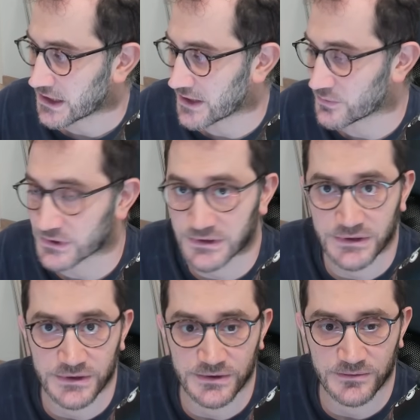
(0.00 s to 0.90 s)
I will
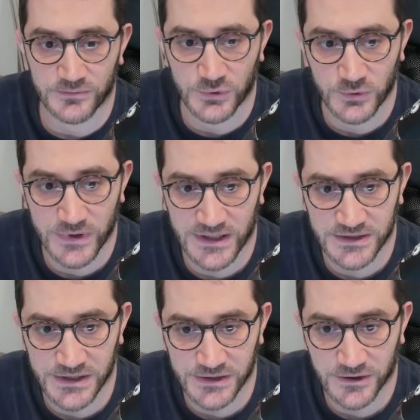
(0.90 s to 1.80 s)
do that
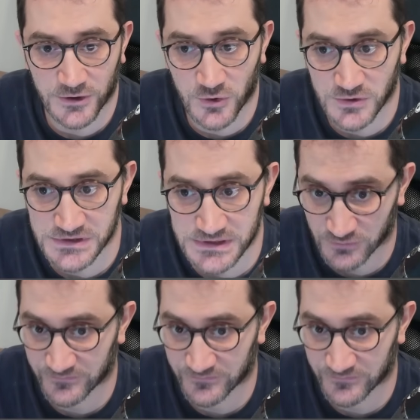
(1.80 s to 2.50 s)
in the course of